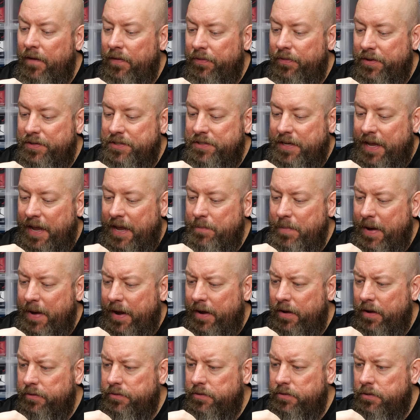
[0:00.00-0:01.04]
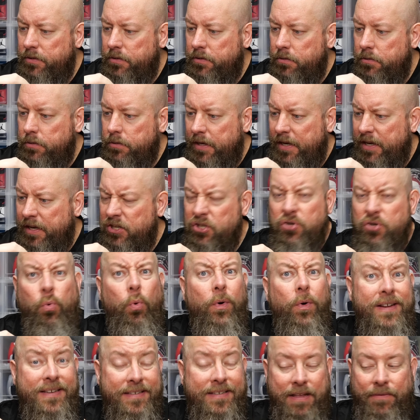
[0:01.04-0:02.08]
This came out in
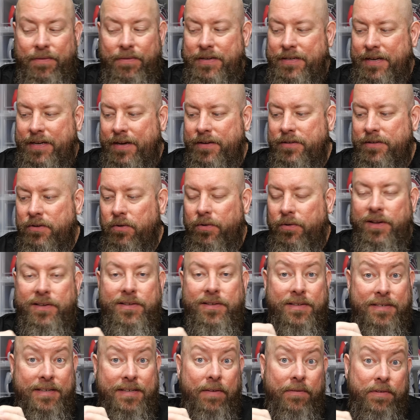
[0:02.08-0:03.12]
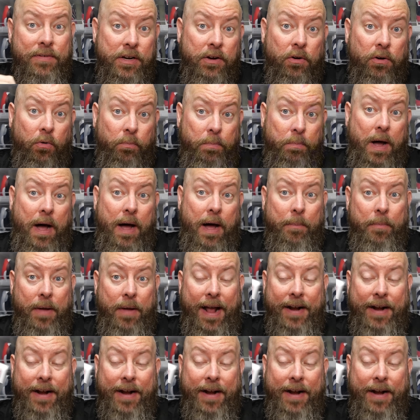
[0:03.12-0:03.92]
2017, so it is a seven-year-old pop.